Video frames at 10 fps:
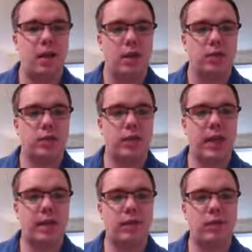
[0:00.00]
So
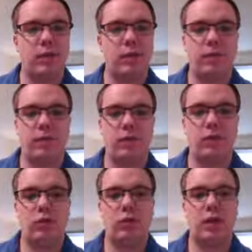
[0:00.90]
last week we
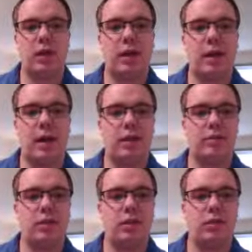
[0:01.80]
reviewed how
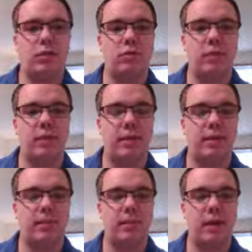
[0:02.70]
to use
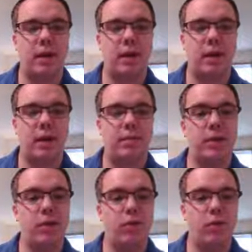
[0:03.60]
the
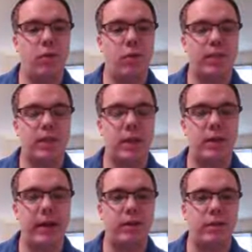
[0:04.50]
empirical rule
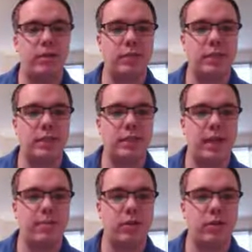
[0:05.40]
and how to use
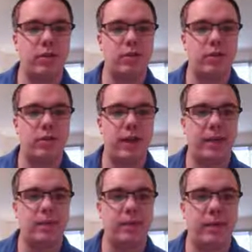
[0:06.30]
z-tables to
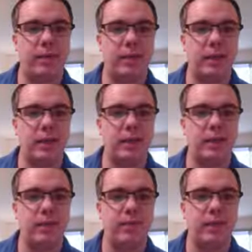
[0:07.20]
find
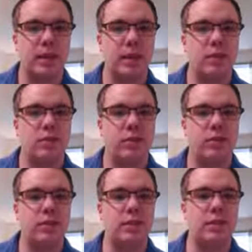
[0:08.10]
probabilities.
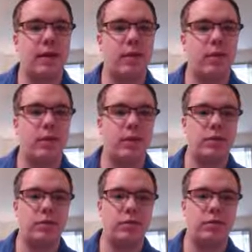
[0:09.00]
So today what we're going
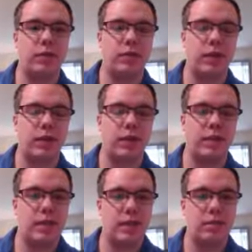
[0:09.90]
to do is we're going to
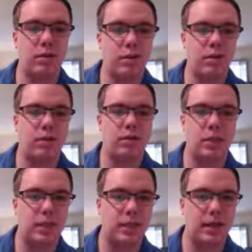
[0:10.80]
continue to use those
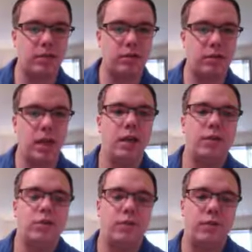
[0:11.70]
z-tables
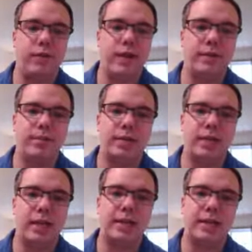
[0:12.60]
to find
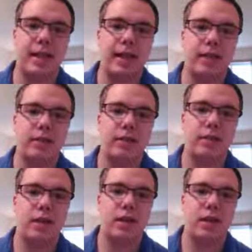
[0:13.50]
percentiles,